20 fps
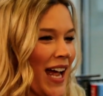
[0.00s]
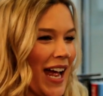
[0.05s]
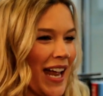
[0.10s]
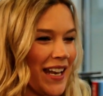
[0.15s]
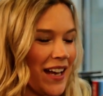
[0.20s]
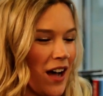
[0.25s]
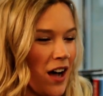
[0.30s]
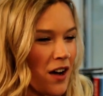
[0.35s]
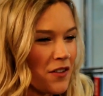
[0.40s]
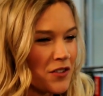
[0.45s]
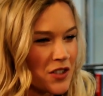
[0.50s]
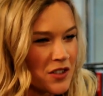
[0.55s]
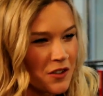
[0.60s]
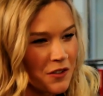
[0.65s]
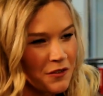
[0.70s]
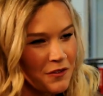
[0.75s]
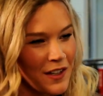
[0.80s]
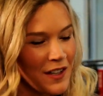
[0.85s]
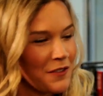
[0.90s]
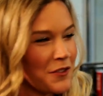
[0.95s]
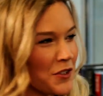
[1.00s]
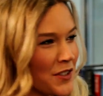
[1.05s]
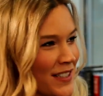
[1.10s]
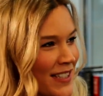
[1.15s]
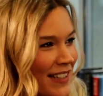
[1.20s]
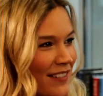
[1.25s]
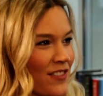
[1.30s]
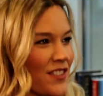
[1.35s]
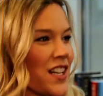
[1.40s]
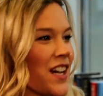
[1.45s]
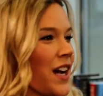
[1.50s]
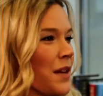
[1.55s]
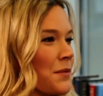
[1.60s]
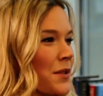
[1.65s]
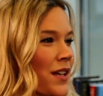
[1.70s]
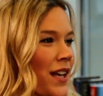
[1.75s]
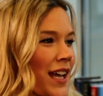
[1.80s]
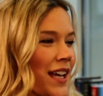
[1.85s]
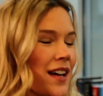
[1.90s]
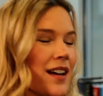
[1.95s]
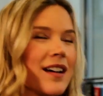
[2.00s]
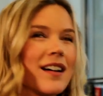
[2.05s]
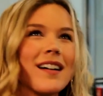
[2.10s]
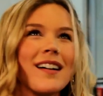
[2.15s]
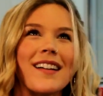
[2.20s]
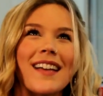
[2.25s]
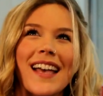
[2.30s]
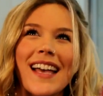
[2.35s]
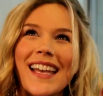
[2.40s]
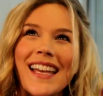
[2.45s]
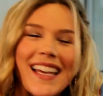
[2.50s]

And after the fifth or sixth time, you're like, oh, okay.